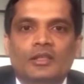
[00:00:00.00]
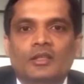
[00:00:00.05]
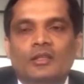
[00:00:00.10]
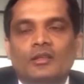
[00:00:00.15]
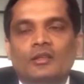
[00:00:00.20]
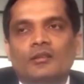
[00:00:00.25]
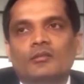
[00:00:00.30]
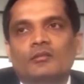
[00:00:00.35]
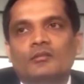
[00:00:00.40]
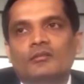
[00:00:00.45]

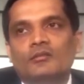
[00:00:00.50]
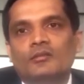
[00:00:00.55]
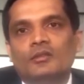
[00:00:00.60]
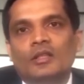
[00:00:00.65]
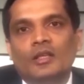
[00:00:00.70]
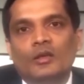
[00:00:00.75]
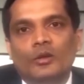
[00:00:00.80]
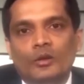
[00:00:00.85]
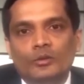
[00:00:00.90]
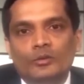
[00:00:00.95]
X-ray and
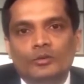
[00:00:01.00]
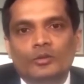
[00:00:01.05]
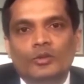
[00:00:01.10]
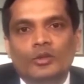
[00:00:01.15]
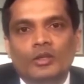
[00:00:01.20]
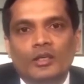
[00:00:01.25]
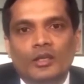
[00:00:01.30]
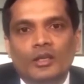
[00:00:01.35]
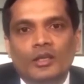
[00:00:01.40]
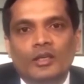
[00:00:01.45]
MRI.
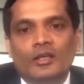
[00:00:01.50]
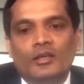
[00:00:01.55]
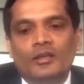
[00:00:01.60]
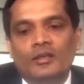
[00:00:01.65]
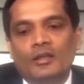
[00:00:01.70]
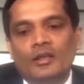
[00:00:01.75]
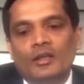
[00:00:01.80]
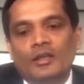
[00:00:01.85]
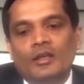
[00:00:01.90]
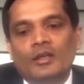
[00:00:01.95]

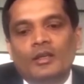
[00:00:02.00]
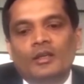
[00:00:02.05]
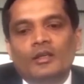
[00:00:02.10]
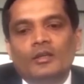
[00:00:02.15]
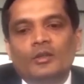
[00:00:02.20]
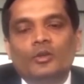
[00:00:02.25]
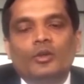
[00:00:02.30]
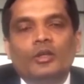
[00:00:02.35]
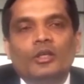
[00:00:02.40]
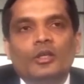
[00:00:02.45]

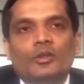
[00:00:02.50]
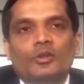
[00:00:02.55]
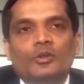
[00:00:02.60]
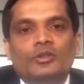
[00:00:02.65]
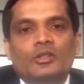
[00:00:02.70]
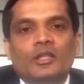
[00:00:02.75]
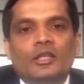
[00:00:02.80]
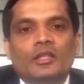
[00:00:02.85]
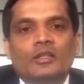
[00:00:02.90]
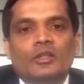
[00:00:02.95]

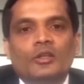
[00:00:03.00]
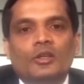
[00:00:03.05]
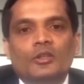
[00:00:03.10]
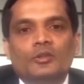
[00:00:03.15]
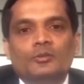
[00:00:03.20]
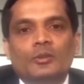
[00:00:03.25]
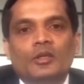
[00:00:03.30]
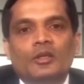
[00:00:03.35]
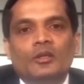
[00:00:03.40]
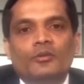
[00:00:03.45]
Jayashankar is
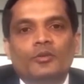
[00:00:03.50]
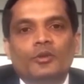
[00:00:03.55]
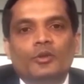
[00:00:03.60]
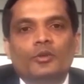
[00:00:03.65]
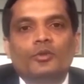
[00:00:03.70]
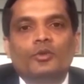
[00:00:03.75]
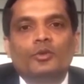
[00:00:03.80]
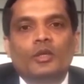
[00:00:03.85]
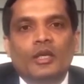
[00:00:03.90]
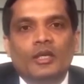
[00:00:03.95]

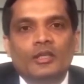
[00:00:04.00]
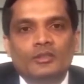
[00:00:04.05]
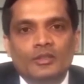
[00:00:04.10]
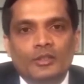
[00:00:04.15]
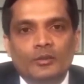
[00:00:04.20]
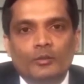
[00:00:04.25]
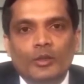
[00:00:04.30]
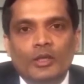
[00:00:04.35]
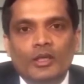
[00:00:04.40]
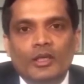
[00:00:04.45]
asking
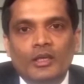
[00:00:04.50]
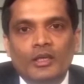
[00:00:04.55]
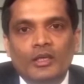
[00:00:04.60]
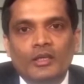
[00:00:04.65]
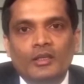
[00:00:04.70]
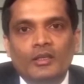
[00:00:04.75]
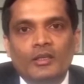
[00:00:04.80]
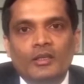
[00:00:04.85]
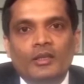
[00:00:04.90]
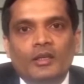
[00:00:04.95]
what are
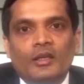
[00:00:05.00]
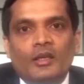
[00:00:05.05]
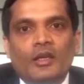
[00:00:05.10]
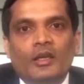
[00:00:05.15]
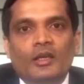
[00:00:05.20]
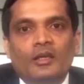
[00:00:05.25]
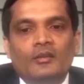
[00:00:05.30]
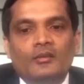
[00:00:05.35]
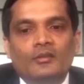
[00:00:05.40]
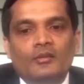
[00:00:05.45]
some of the
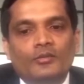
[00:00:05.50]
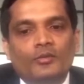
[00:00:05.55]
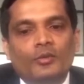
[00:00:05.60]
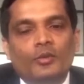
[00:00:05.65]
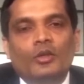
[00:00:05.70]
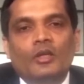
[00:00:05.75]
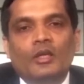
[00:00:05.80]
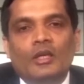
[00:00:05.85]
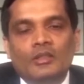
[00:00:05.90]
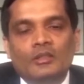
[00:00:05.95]

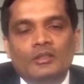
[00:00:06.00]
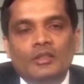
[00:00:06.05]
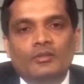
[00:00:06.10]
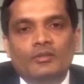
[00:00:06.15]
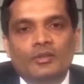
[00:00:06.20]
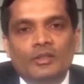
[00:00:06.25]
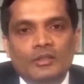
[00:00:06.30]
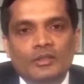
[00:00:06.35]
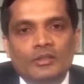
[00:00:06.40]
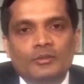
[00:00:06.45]
non-surgical
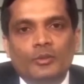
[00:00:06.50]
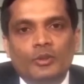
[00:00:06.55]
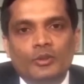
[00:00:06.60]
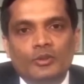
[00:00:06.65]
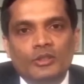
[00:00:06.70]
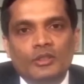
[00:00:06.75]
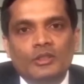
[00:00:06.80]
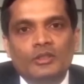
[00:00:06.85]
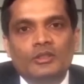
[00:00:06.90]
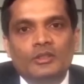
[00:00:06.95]
treatments of
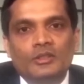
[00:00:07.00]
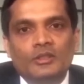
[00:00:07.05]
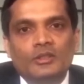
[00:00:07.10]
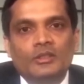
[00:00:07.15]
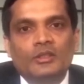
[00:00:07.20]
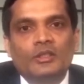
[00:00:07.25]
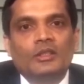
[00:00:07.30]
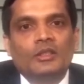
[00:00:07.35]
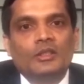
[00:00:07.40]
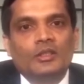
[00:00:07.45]
spinal
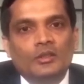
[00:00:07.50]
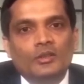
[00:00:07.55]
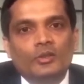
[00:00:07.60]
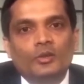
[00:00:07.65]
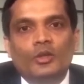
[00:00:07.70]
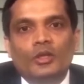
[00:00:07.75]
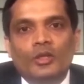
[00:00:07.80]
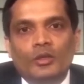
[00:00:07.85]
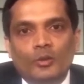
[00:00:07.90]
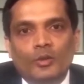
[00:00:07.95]
stenosis.
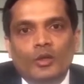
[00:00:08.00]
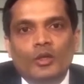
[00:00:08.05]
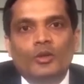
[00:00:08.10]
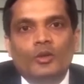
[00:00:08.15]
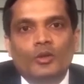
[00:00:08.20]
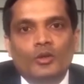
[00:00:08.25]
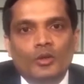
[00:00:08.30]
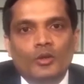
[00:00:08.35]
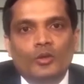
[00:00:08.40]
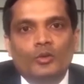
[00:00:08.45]
One
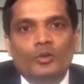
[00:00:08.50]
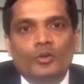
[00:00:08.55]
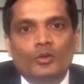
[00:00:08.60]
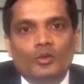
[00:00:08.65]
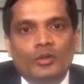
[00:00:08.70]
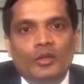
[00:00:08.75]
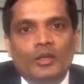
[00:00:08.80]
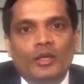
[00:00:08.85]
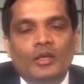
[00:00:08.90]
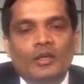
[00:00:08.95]
of the
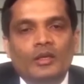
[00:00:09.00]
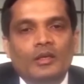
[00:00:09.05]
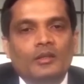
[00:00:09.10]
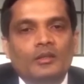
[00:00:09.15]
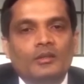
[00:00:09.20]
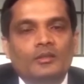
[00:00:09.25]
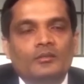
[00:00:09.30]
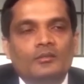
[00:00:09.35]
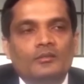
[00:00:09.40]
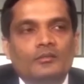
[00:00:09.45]
most
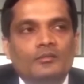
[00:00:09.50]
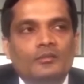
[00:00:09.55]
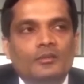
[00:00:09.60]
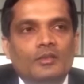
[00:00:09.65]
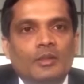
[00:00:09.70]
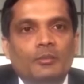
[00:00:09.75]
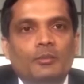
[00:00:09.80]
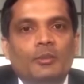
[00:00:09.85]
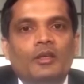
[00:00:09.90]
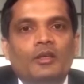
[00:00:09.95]
important
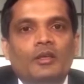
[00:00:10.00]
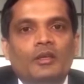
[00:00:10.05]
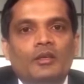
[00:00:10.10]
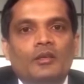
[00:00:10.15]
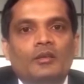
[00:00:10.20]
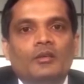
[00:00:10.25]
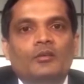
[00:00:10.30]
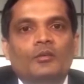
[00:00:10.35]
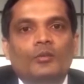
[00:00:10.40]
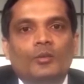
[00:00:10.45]
things are
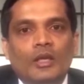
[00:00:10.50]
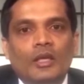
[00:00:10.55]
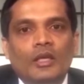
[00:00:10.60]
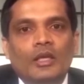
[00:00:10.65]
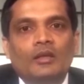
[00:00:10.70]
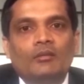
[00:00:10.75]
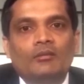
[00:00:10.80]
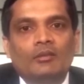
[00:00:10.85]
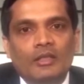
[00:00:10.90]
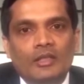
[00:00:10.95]

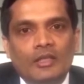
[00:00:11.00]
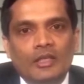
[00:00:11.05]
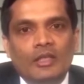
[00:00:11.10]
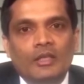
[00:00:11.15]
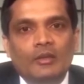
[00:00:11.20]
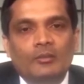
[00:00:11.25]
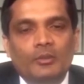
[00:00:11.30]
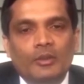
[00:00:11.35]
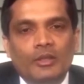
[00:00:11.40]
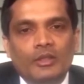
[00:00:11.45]
if it is
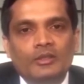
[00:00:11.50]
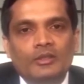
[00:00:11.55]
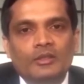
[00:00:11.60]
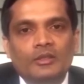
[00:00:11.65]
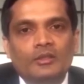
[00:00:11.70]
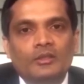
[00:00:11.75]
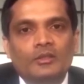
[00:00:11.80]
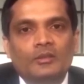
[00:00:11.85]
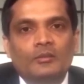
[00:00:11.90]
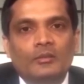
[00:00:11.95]
acute
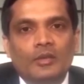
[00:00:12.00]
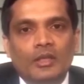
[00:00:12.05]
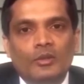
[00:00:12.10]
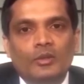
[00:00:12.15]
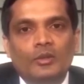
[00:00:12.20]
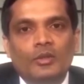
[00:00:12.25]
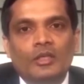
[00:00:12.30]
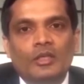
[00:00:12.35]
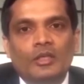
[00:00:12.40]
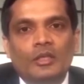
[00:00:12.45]

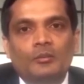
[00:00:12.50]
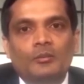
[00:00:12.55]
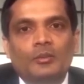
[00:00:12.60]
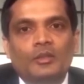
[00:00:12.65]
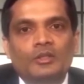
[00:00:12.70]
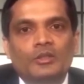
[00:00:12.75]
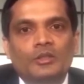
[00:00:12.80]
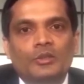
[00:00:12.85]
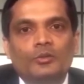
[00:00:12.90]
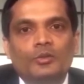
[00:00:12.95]

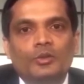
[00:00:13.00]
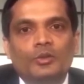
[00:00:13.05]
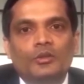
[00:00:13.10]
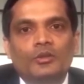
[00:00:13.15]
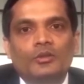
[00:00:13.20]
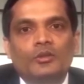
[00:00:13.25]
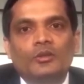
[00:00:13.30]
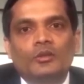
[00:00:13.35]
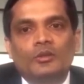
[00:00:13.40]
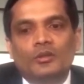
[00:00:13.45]
setting,
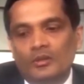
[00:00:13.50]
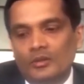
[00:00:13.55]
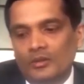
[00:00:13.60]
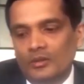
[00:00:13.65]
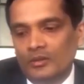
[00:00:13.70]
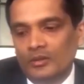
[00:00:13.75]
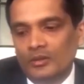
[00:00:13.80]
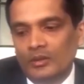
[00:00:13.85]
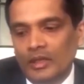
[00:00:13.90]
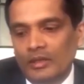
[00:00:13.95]
I
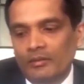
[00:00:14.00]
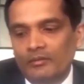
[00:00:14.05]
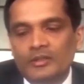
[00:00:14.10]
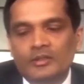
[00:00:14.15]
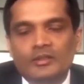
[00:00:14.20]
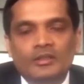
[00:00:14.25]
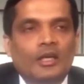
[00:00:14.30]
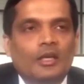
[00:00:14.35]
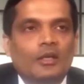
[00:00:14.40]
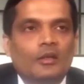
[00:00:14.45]
think uh,
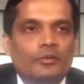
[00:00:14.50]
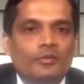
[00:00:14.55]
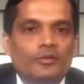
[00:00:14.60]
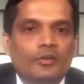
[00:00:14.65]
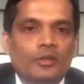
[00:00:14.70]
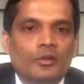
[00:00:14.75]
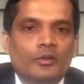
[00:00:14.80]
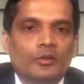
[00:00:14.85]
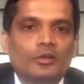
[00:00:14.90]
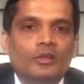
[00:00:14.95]
people can
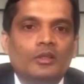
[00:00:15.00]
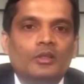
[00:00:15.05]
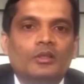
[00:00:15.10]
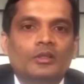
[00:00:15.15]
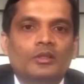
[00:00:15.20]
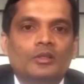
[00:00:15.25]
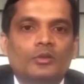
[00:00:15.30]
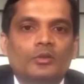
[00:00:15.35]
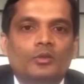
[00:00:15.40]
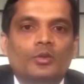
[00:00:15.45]
take
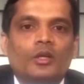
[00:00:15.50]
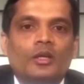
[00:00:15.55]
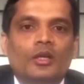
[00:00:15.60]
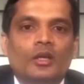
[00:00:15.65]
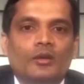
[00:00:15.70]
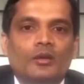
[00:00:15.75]
help of